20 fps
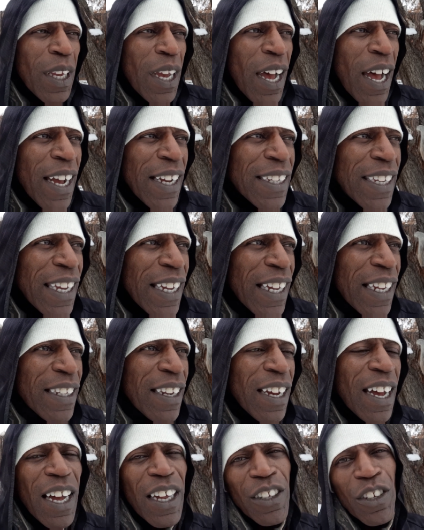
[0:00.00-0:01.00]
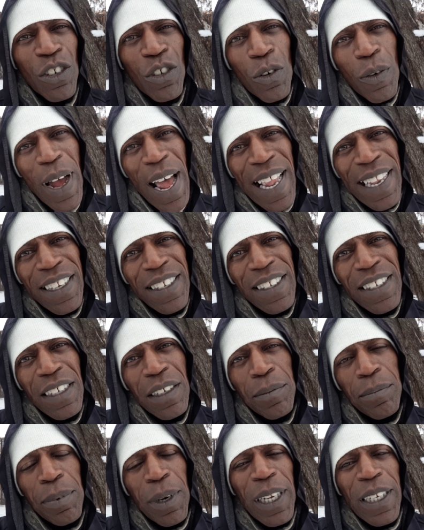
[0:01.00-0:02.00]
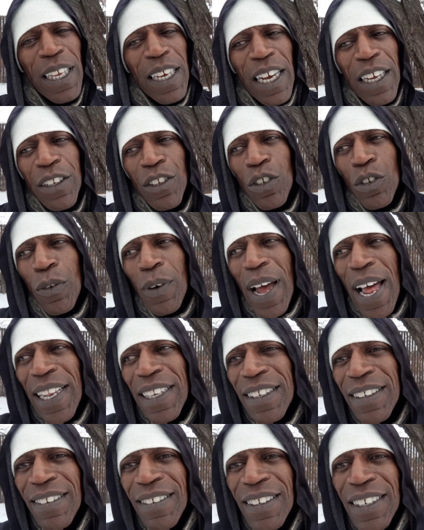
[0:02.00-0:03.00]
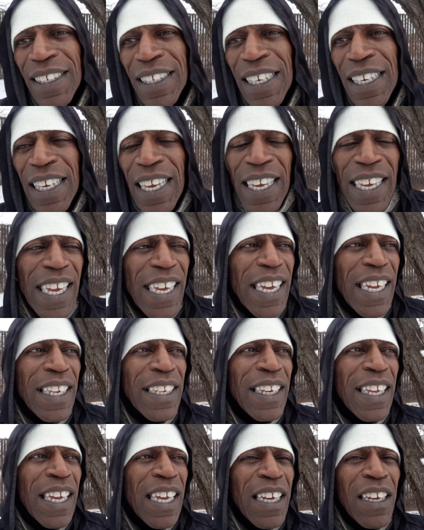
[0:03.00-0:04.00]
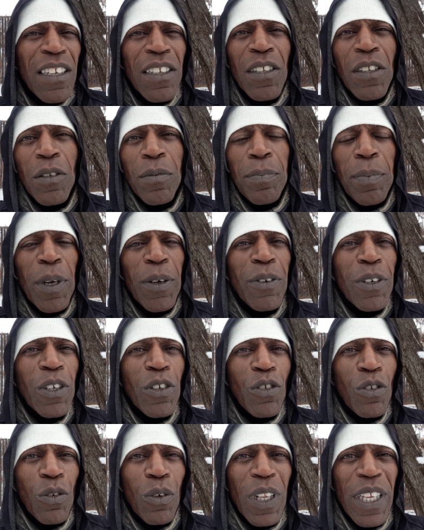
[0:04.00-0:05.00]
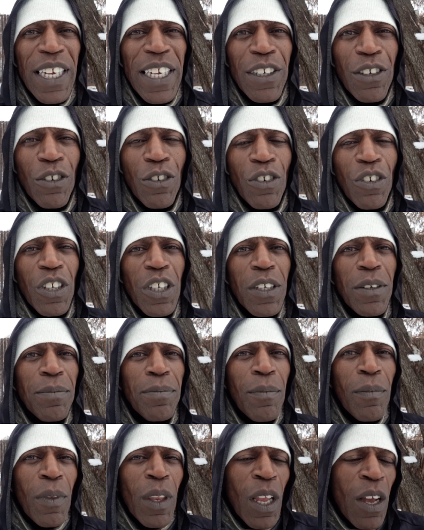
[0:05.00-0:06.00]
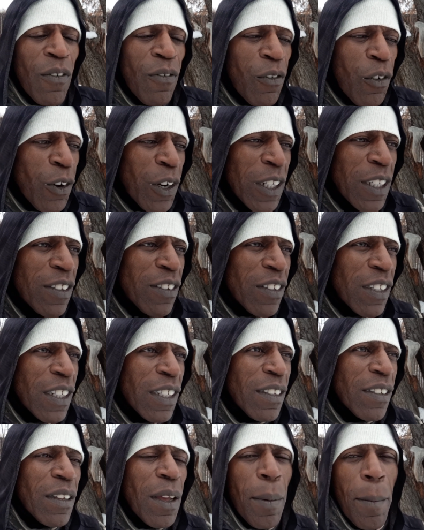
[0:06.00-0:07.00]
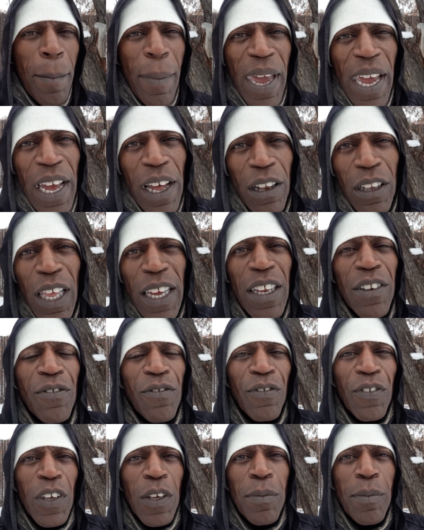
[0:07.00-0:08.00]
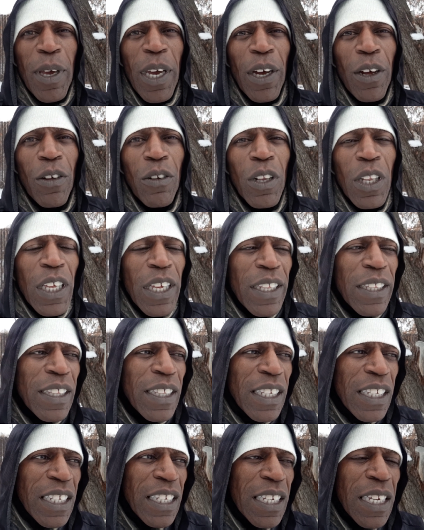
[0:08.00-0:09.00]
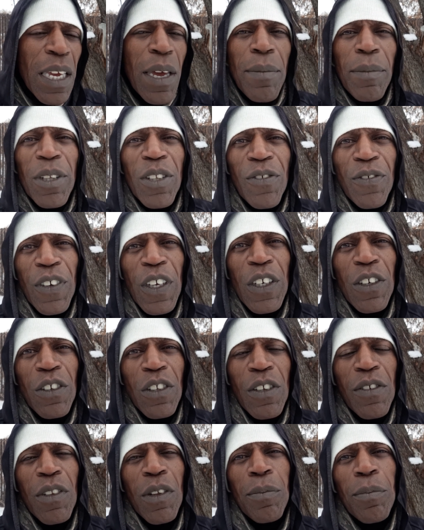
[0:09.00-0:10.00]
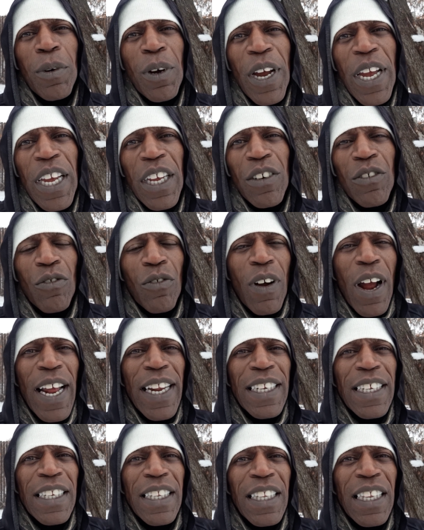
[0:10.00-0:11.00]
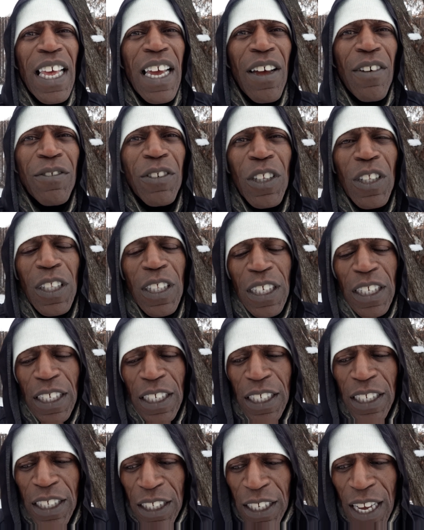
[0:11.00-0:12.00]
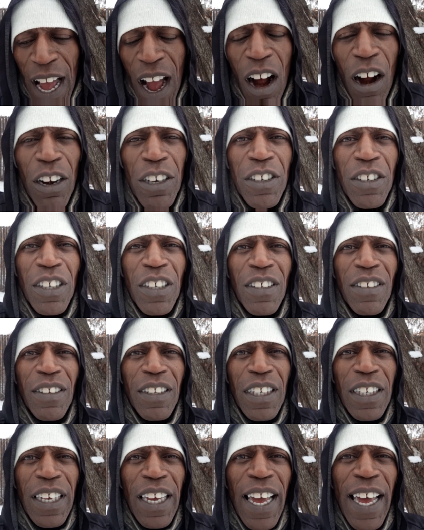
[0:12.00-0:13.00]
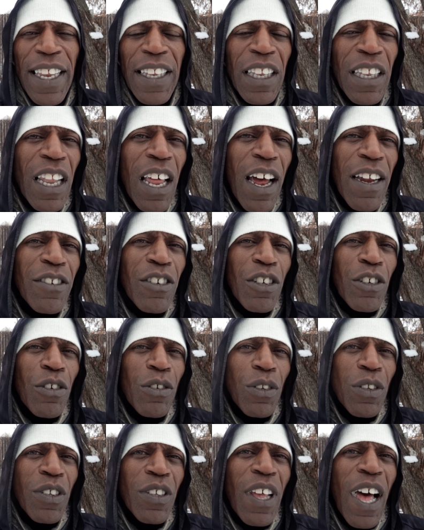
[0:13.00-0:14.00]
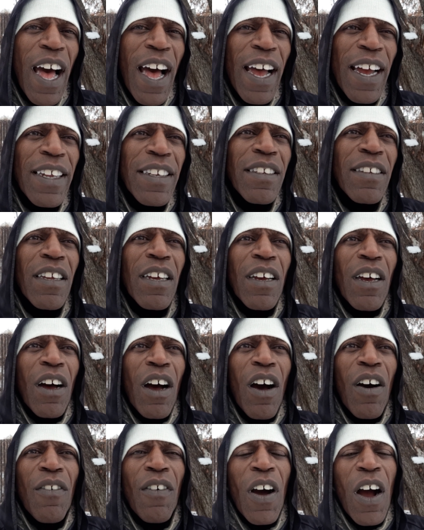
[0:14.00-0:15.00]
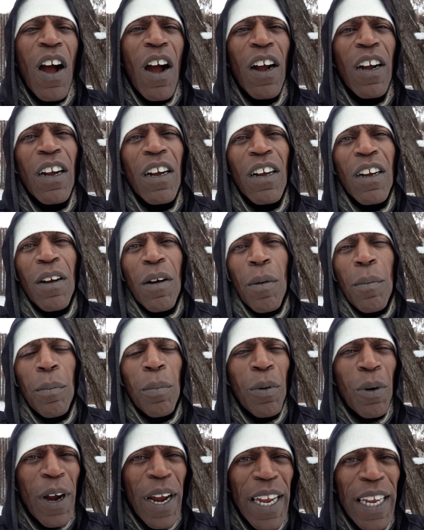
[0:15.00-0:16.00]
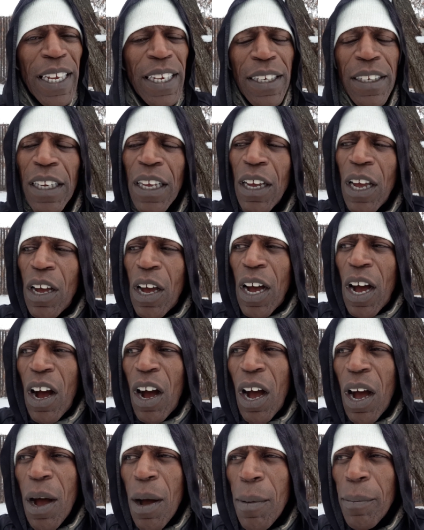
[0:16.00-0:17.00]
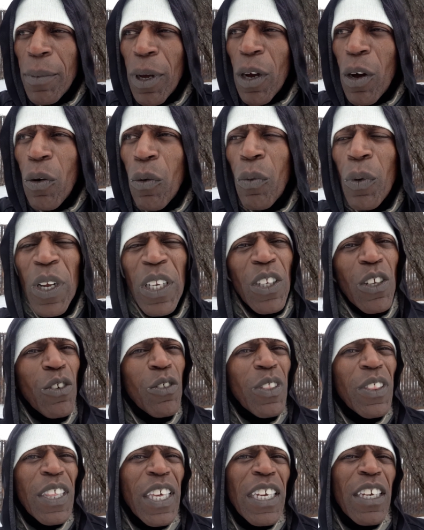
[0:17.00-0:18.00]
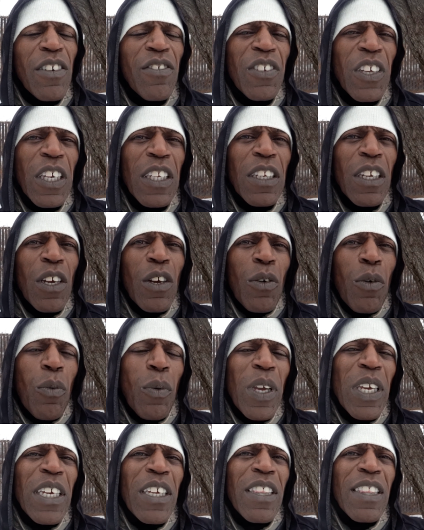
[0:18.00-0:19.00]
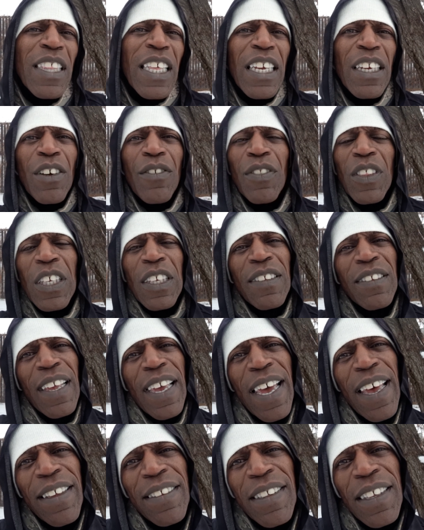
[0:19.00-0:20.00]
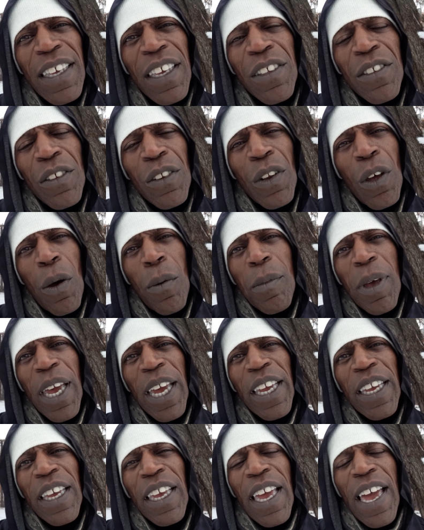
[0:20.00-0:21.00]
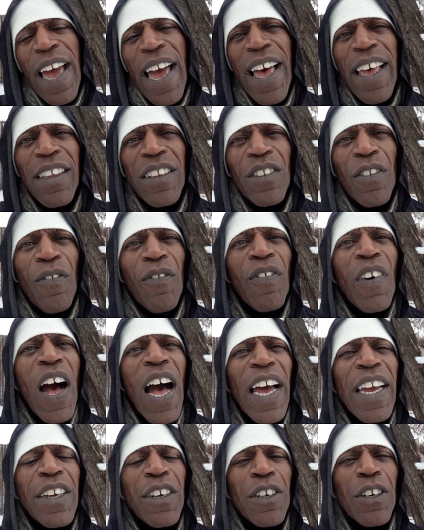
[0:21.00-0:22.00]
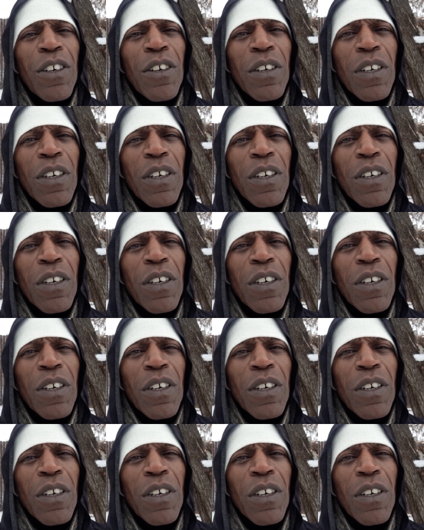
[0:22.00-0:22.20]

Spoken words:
again a duality, but a duality in spiritual energy. For instance, male and female, the hemispheres of the brain, right and left, the artistic and logical sides of our brain. When you think of it, we could think of this as izanome, as fire